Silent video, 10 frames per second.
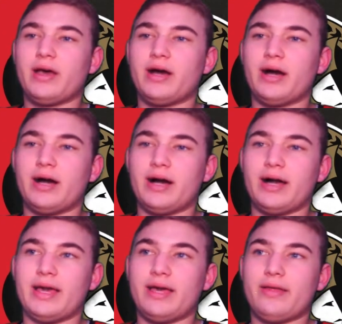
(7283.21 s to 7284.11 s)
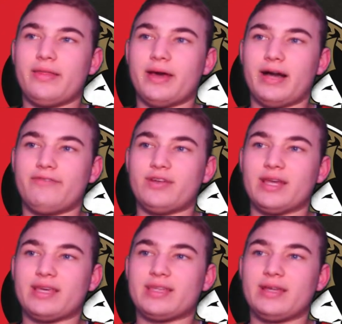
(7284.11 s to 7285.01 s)
I feel
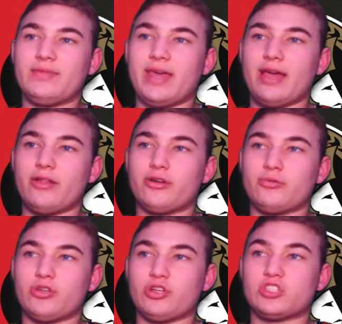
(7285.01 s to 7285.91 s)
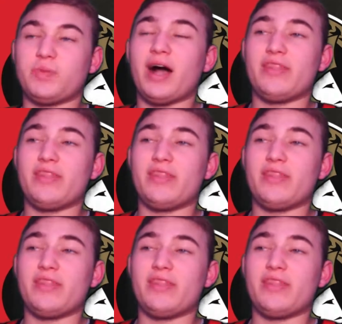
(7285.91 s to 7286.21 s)
like they're in a really good spot.